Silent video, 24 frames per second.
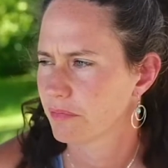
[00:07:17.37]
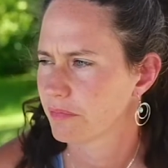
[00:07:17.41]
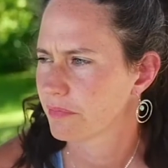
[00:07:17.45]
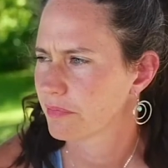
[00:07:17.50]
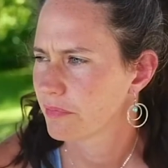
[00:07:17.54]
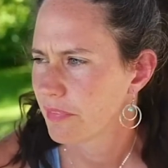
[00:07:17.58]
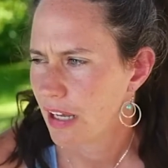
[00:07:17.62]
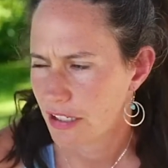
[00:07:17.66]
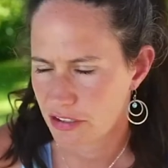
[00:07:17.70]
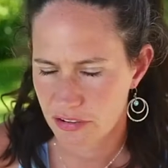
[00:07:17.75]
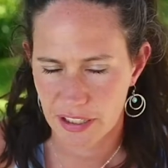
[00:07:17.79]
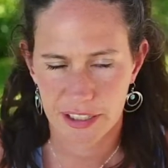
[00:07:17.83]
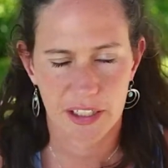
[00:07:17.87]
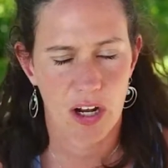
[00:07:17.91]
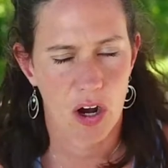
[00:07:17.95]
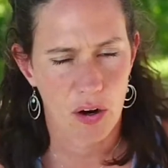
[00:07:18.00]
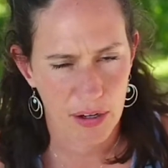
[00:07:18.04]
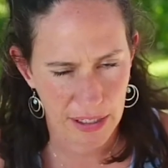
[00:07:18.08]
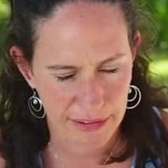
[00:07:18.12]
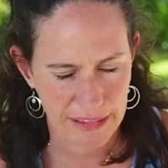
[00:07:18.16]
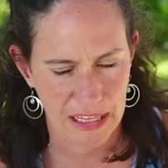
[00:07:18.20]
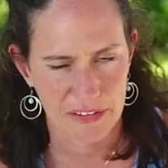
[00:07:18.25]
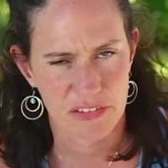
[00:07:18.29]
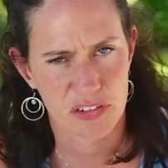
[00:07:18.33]
And you're like,
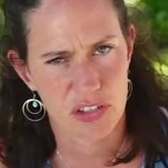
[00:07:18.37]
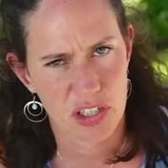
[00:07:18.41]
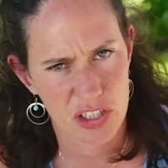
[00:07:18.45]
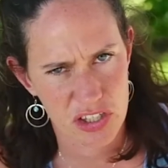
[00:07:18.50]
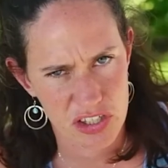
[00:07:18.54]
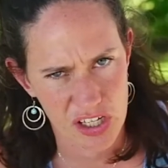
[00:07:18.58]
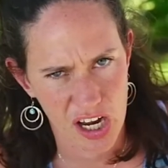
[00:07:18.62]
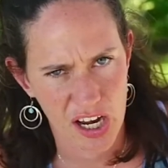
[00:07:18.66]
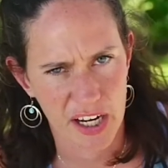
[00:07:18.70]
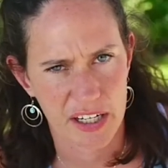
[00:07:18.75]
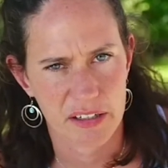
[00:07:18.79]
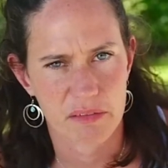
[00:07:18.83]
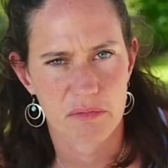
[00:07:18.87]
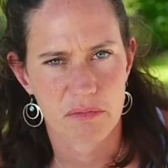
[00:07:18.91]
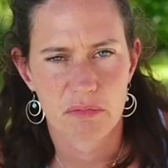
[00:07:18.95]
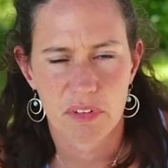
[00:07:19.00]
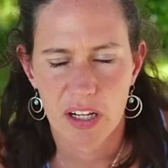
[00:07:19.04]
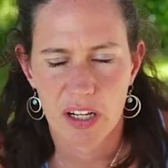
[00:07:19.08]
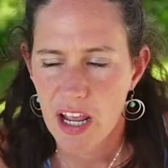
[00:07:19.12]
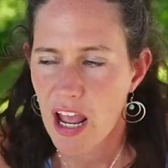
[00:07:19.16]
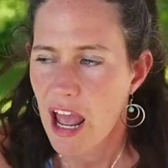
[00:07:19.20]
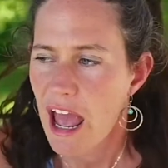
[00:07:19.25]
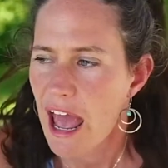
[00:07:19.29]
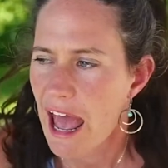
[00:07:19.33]
okay, that's a good sign.
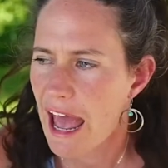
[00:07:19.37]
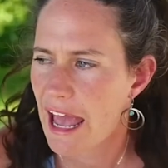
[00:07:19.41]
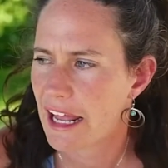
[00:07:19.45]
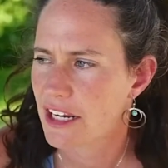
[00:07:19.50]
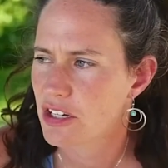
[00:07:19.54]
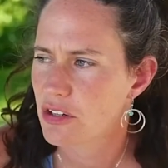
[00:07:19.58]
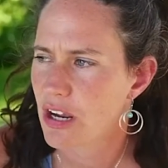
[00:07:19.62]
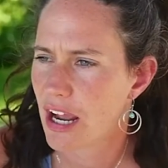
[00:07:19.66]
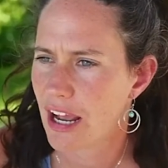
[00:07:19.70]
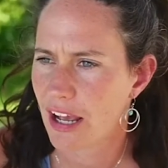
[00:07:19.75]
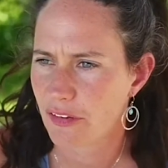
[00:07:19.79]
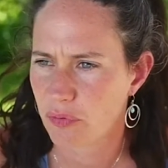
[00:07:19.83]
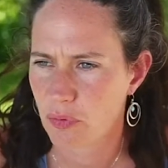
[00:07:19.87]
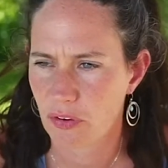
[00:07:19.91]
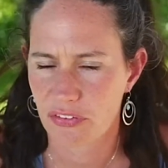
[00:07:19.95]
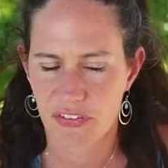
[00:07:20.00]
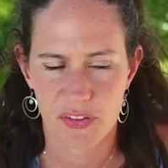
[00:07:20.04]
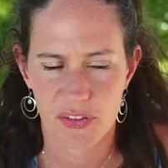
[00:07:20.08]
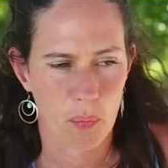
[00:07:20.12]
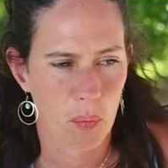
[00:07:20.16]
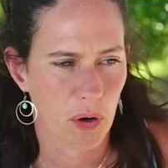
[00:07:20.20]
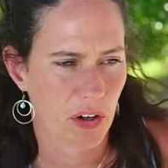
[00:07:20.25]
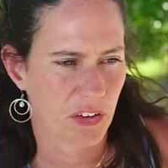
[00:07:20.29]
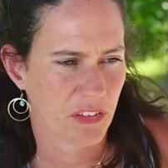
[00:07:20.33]
And you ask what's the
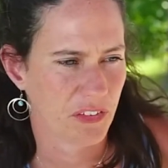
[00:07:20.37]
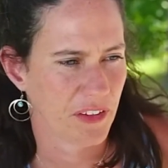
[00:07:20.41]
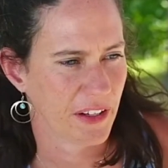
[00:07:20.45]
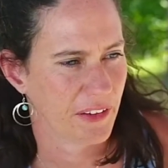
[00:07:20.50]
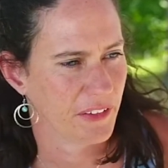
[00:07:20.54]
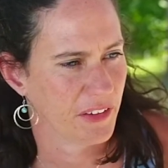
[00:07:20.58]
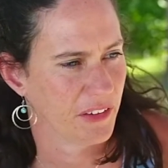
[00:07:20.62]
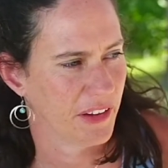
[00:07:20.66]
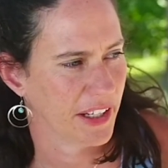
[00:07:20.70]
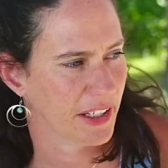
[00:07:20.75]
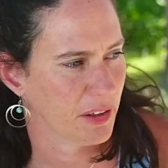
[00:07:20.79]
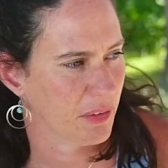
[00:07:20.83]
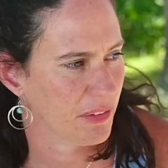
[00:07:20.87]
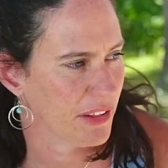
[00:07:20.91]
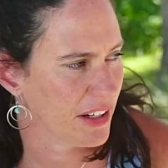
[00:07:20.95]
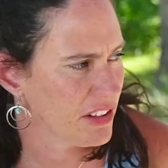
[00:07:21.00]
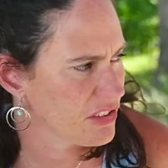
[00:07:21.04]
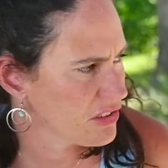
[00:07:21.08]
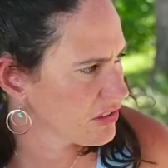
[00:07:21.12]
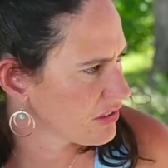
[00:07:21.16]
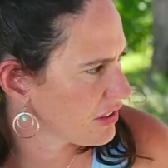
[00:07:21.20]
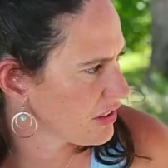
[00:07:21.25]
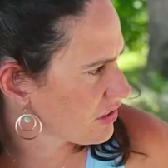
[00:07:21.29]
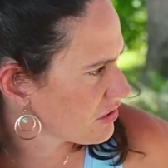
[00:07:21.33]
worst thing. And they're like, well,
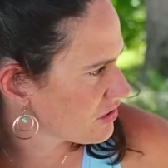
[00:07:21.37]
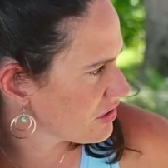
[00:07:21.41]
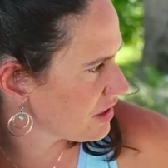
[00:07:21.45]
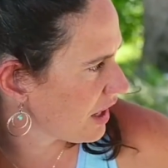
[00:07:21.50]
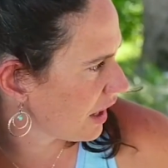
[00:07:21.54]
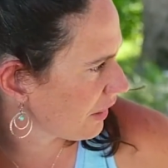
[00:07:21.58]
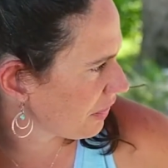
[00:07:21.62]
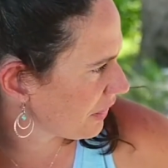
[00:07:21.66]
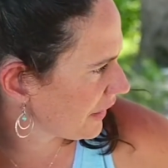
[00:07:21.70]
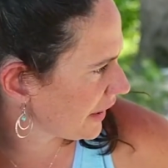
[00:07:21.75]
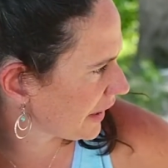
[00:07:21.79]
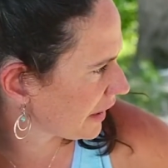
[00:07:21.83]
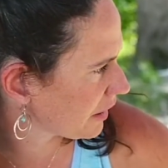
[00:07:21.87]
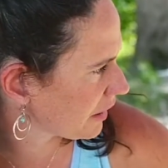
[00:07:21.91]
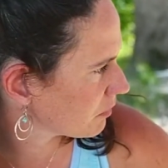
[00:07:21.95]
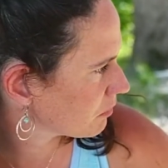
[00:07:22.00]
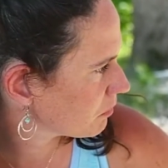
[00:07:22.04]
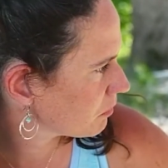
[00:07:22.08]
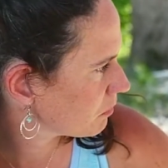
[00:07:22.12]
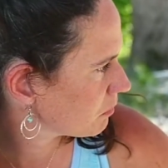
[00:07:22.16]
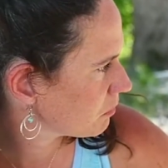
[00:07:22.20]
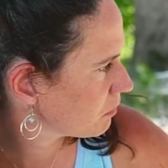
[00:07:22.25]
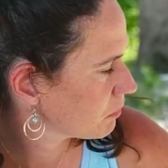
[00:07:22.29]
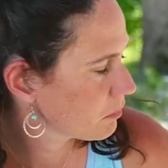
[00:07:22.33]
there's nothing.
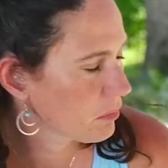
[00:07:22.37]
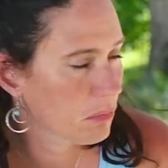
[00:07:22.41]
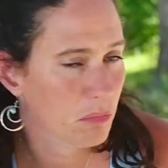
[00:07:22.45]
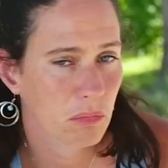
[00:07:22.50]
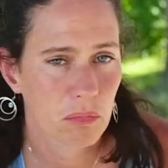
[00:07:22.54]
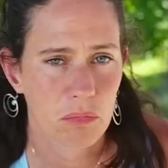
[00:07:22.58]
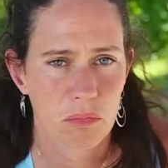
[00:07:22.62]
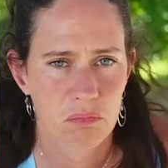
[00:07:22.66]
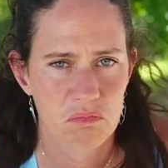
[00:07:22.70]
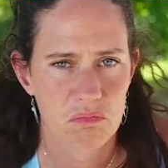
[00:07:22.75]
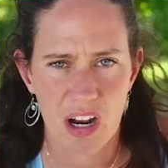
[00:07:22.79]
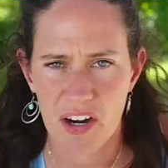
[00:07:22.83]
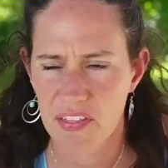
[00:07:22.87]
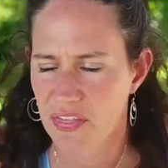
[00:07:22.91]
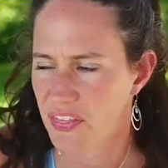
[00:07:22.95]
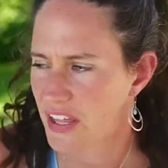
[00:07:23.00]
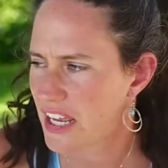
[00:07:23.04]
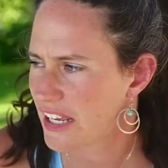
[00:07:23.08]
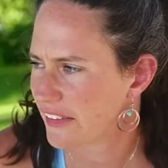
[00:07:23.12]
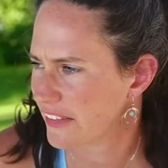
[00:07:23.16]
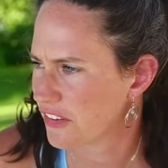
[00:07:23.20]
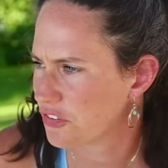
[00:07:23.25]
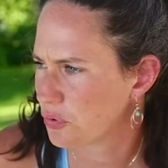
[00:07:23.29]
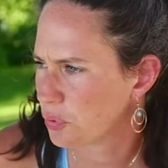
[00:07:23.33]
Not a
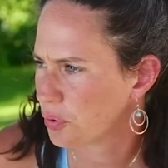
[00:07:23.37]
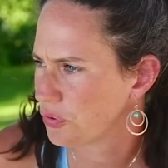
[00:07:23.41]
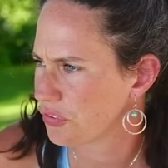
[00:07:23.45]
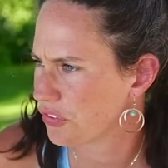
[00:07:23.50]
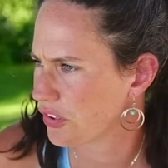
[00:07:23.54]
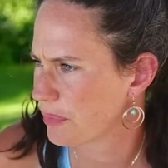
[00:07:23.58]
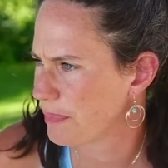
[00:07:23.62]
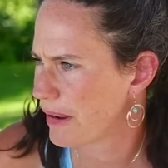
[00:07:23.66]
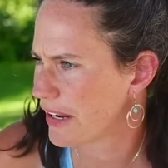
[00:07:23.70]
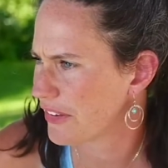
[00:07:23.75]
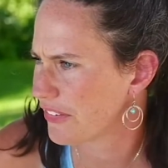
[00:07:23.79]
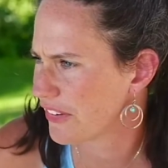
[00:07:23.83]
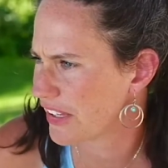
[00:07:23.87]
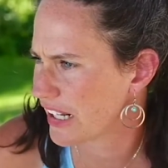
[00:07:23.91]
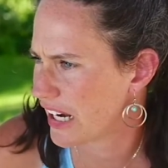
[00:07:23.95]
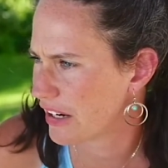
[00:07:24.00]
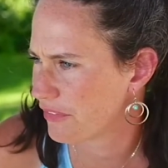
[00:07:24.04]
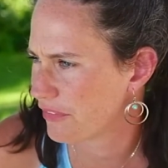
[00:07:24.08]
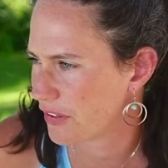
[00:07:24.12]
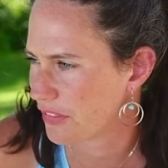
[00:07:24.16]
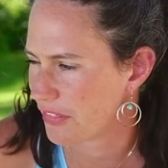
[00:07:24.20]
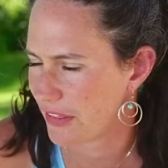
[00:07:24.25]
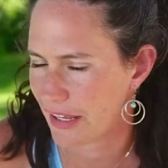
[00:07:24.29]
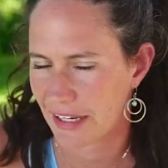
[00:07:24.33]
thing. This horse is amazing at
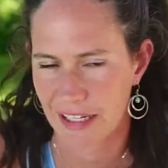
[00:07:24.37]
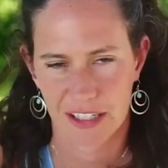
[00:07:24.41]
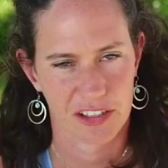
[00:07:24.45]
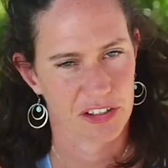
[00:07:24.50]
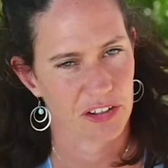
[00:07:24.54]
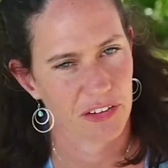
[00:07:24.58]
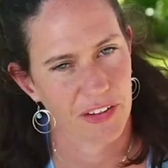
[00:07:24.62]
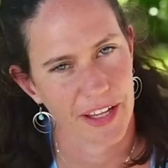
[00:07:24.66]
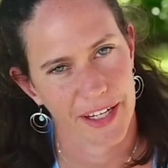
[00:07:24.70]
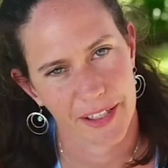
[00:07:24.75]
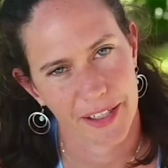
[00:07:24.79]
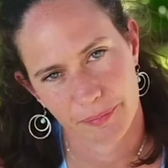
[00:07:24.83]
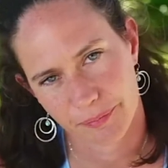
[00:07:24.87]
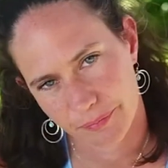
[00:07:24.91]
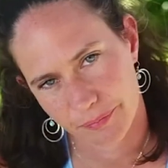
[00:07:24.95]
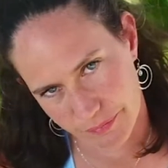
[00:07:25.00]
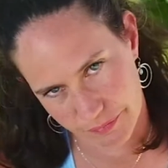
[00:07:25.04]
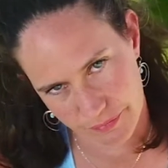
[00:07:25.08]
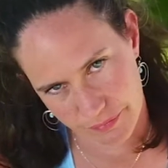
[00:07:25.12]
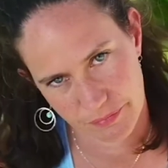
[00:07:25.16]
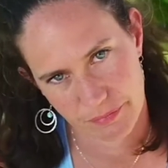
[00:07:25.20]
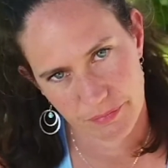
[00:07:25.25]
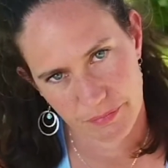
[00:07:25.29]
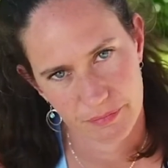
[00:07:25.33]
everything. And you're like,
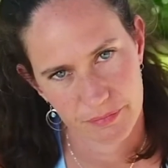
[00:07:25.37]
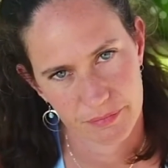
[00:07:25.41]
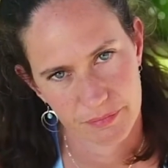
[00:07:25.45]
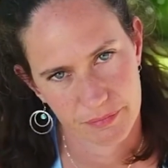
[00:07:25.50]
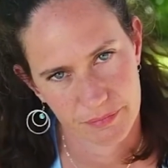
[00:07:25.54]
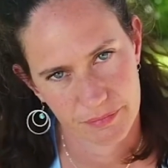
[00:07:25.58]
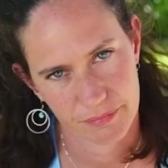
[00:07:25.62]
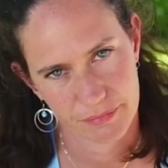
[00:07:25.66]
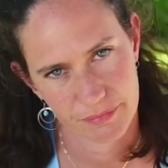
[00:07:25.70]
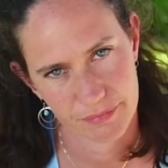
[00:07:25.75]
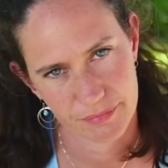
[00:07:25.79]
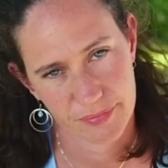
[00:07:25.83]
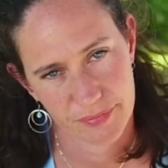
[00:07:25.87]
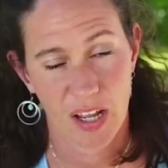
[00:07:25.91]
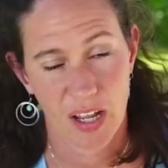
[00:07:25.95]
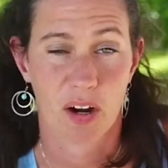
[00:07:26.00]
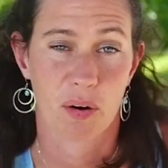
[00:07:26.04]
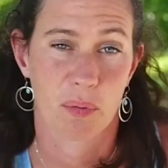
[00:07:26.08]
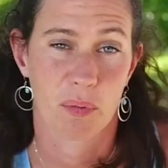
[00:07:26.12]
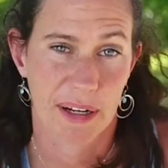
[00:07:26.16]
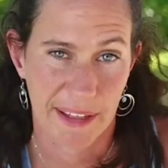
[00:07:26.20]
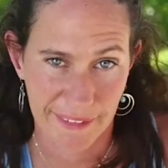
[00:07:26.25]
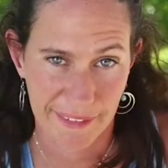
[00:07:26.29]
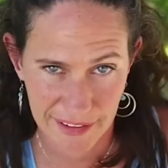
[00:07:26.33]

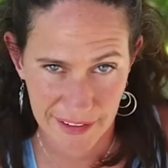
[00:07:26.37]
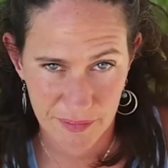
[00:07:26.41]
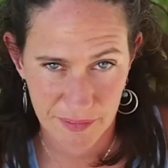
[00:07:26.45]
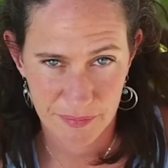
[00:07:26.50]
really?